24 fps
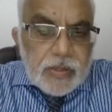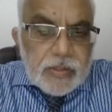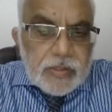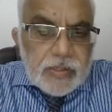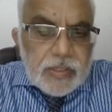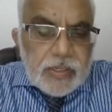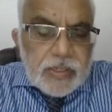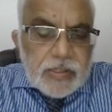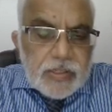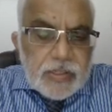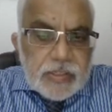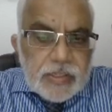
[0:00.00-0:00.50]

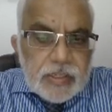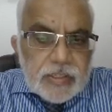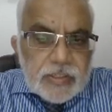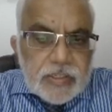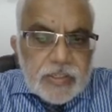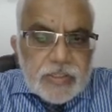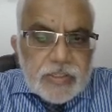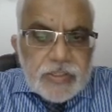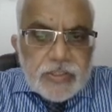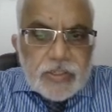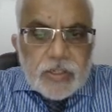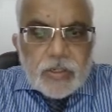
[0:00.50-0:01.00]
Three things
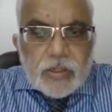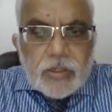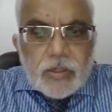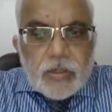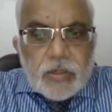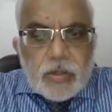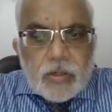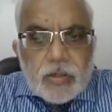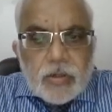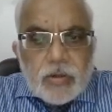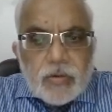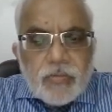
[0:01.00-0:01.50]
essential
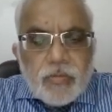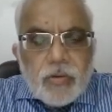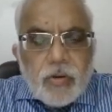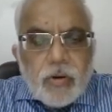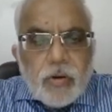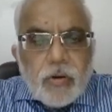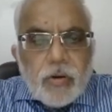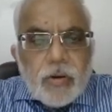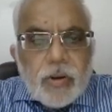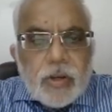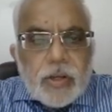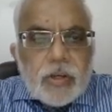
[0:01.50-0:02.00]

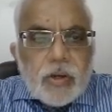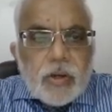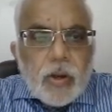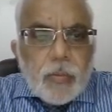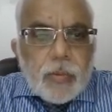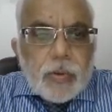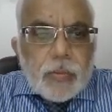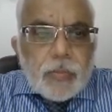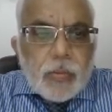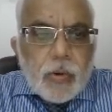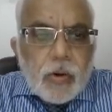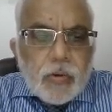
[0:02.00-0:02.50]
for
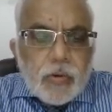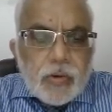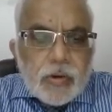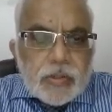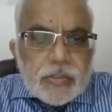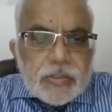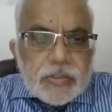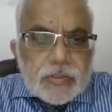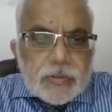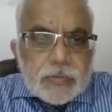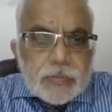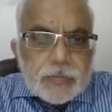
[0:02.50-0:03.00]
economic
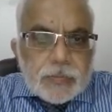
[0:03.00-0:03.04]
progress.